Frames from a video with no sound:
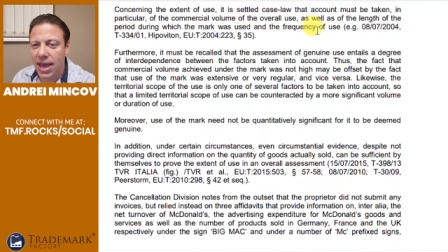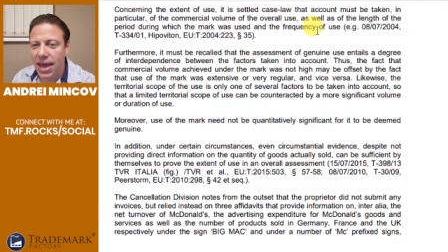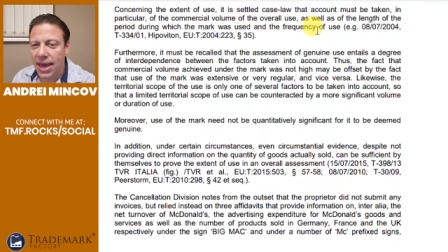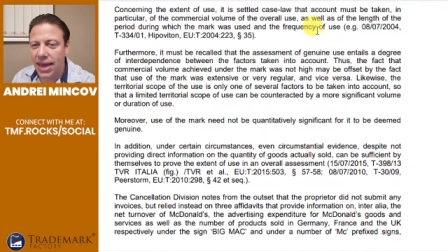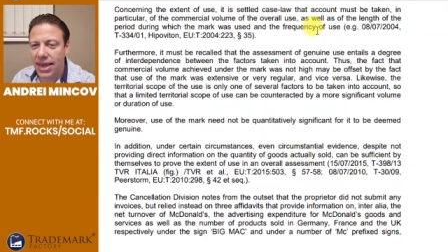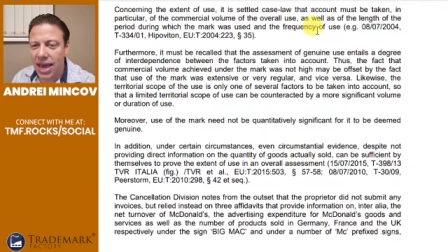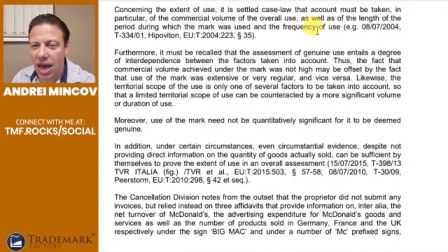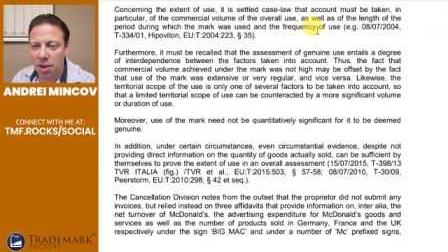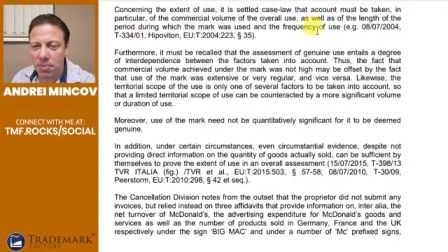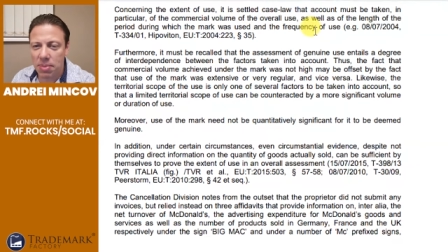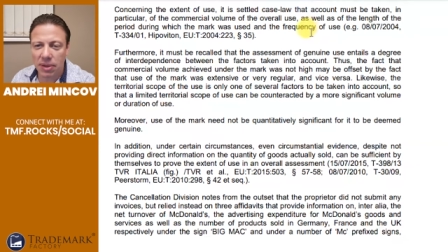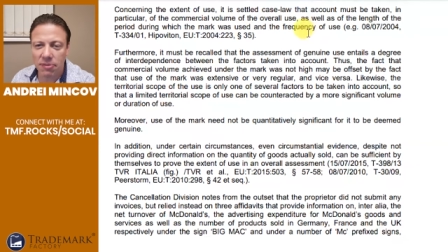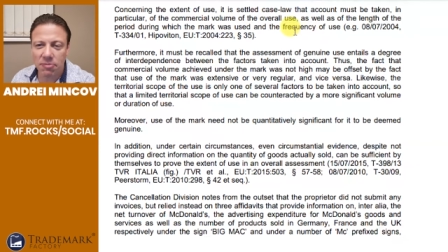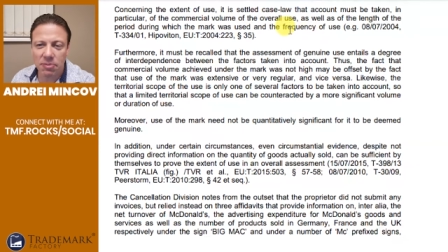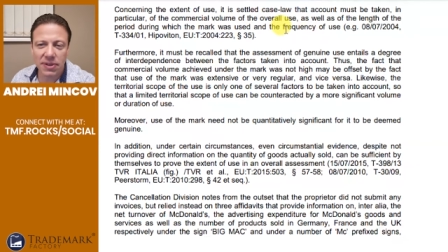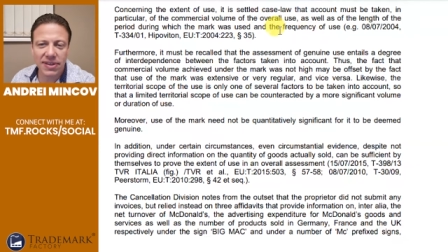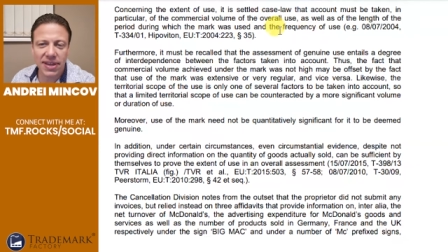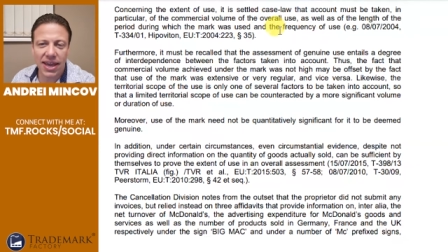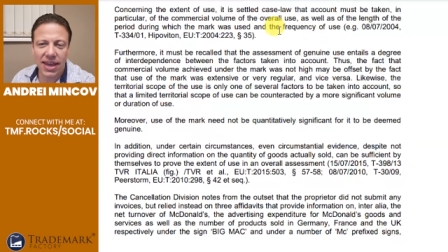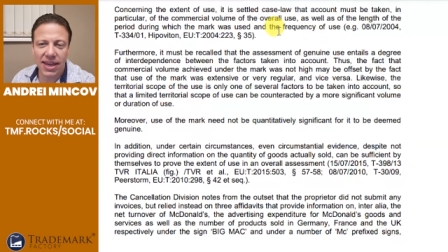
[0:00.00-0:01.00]
account must
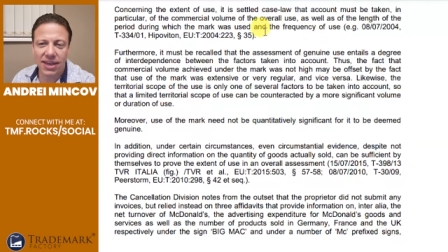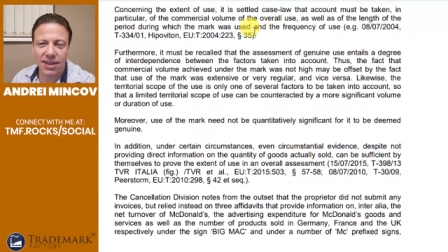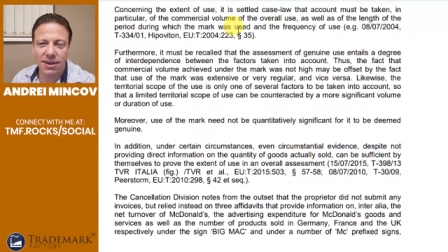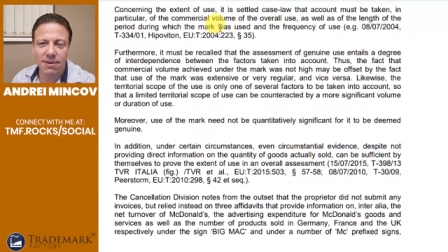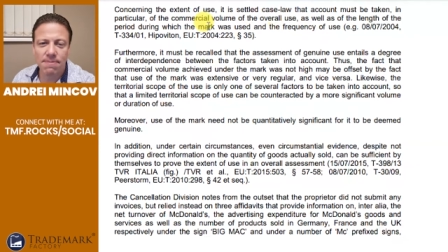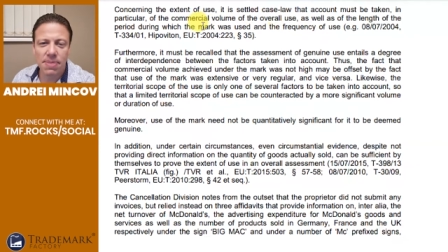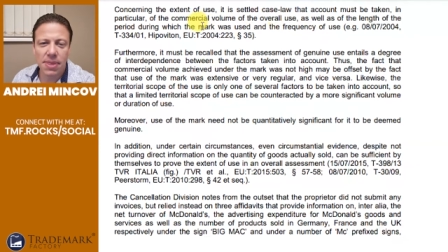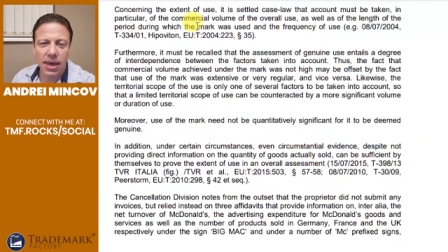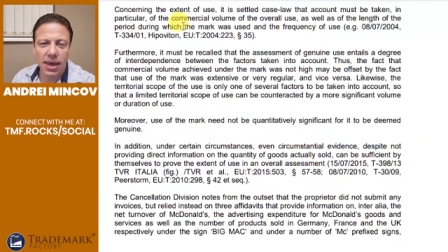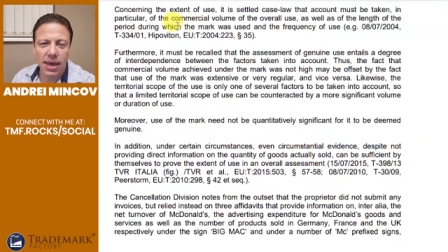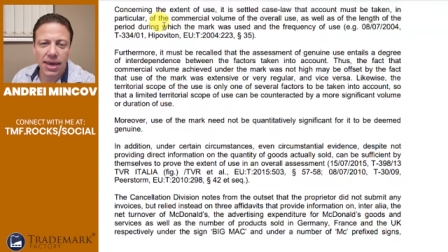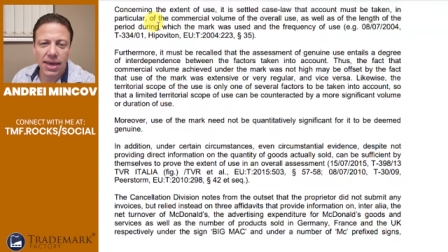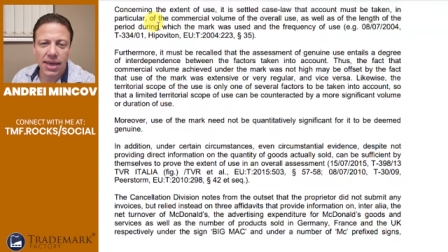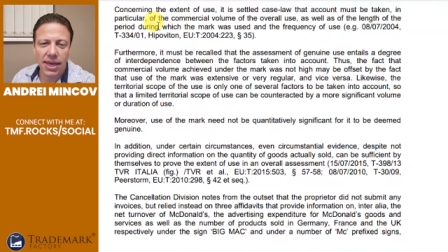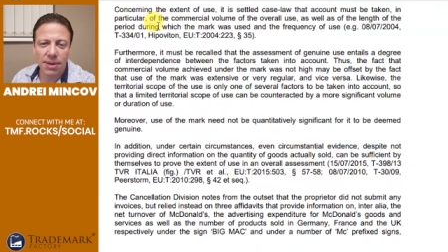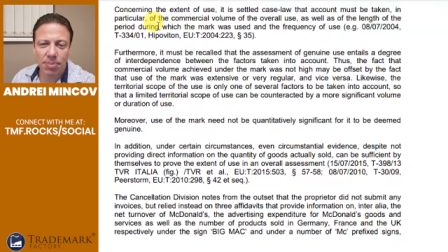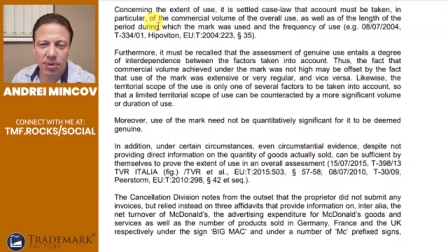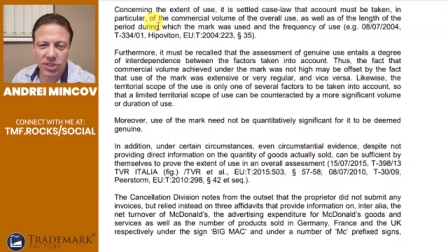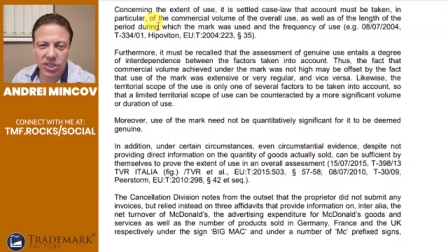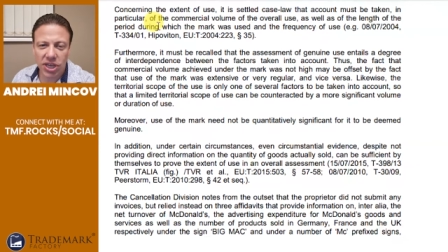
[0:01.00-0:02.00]
be taken,
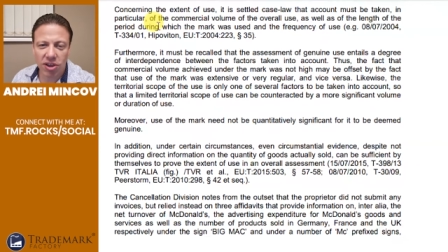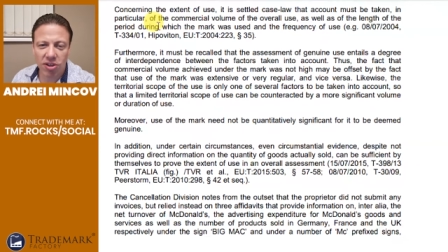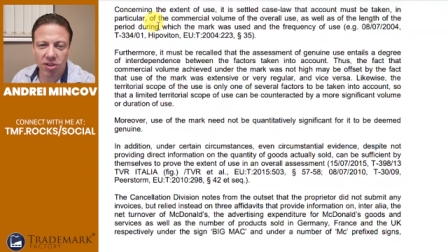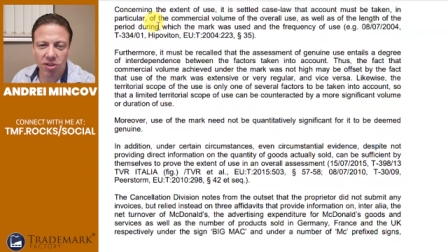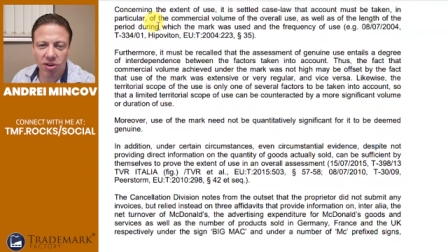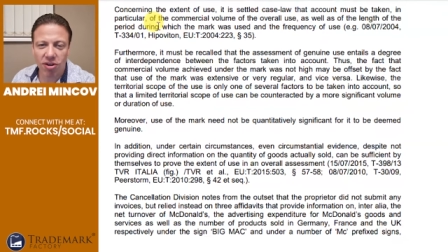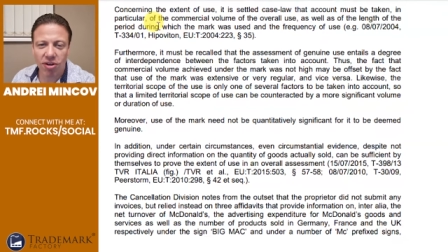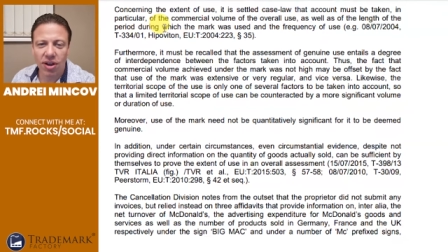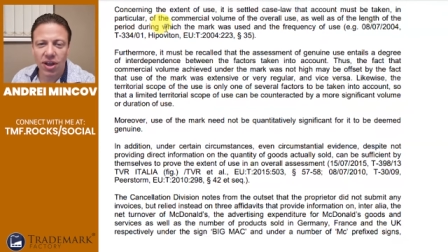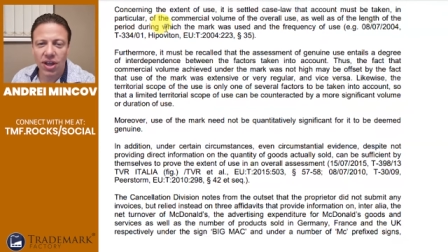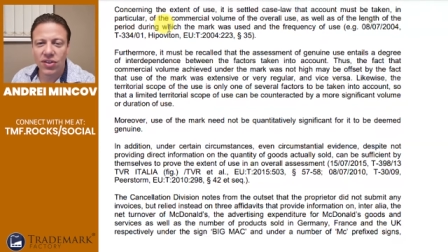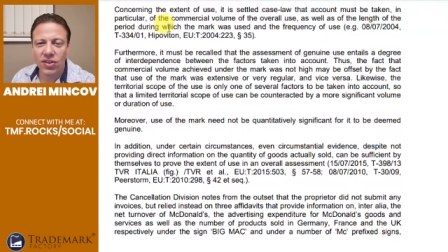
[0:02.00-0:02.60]
in particular,